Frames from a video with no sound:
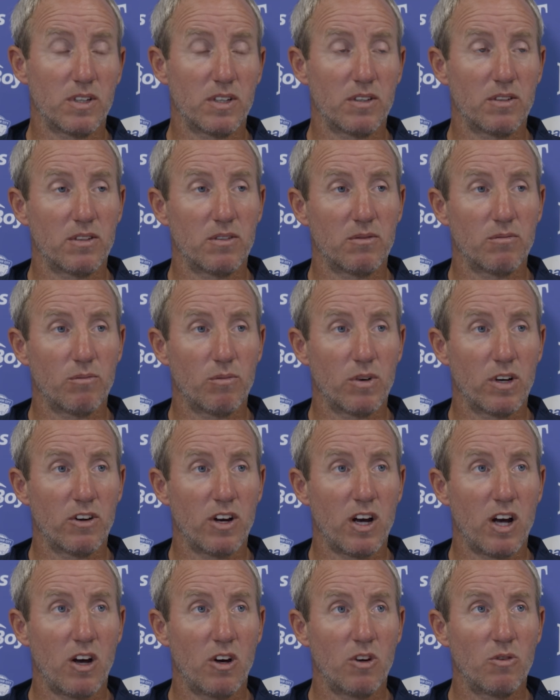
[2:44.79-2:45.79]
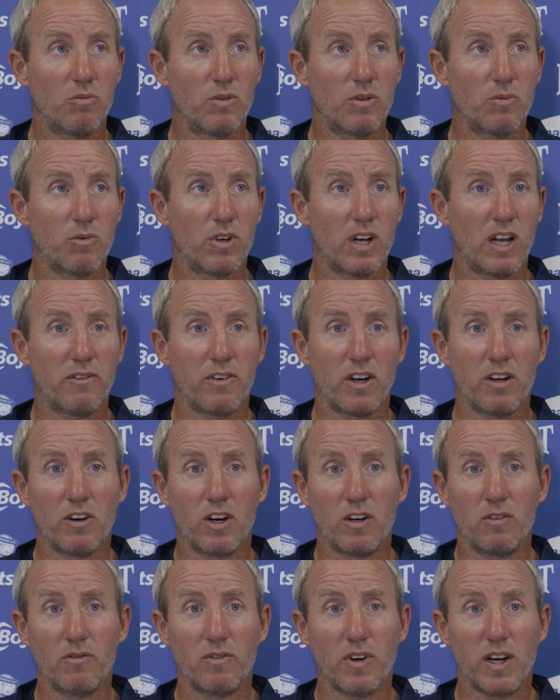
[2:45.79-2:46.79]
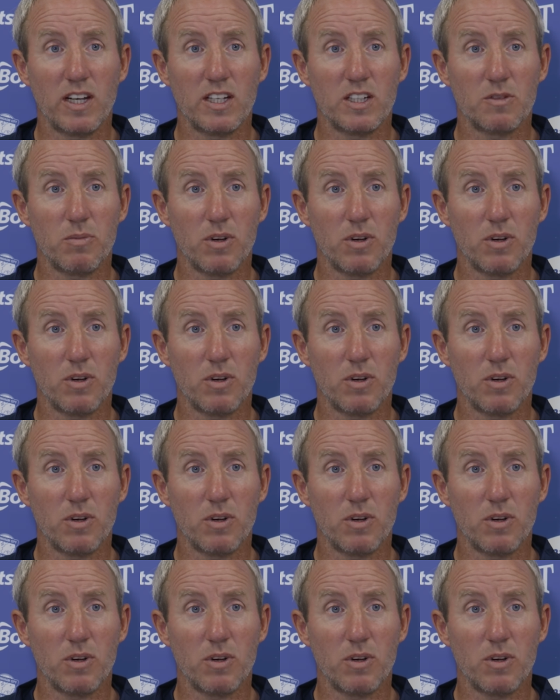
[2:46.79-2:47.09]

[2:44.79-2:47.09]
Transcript: And we're at home and we'll have our own fans